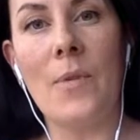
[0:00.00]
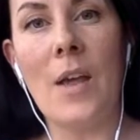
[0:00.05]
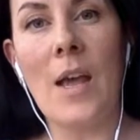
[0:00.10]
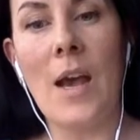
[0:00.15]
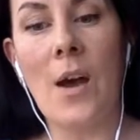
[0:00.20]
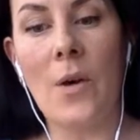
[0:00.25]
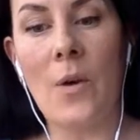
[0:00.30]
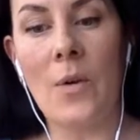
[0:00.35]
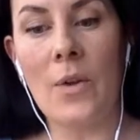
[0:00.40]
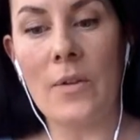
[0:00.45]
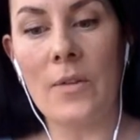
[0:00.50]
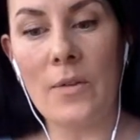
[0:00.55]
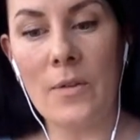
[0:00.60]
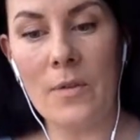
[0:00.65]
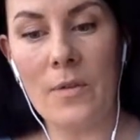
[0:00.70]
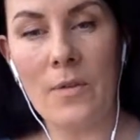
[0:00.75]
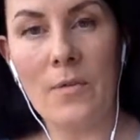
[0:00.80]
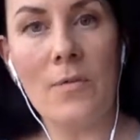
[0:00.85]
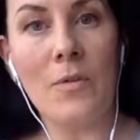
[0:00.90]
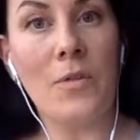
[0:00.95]

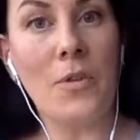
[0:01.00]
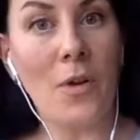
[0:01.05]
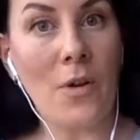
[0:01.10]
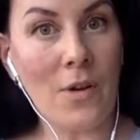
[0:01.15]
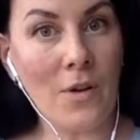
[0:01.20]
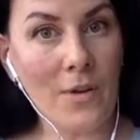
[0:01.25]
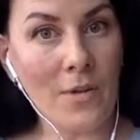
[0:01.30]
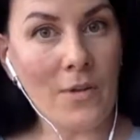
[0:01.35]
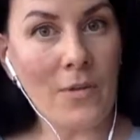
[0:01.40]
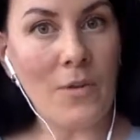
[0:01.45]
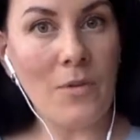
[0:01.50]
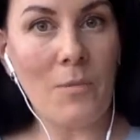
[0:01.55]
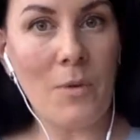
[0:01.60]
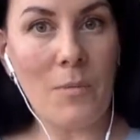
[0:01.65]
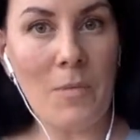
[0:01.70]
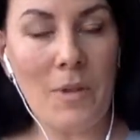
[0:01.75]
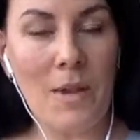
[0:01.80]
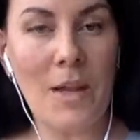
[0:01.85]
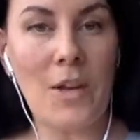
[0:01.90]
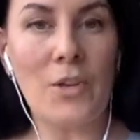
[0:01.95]
hours for dollars.
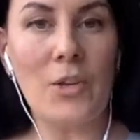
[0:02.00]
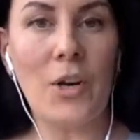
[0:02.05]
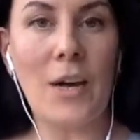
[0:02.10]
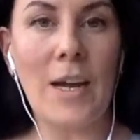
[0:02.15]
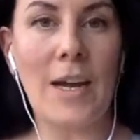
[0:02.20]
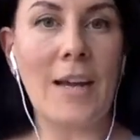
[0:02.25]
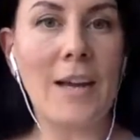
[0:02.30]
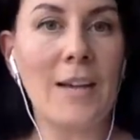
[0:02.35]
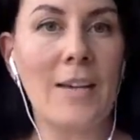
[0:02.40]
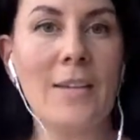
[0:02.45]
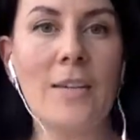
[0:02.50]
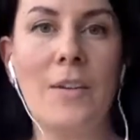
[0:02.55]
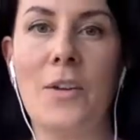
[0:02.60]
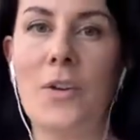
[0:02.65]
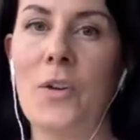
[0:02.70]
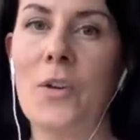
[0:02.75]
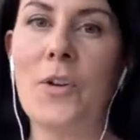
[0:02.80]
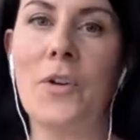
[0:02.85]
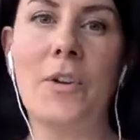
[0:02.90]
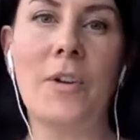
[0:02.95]
Remember that trade,
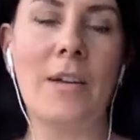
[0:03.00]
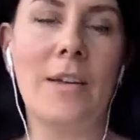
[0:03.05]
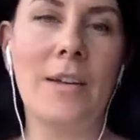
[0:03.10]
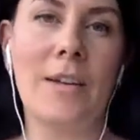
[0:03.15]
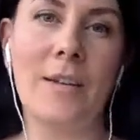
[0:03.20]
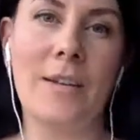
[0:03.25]
oh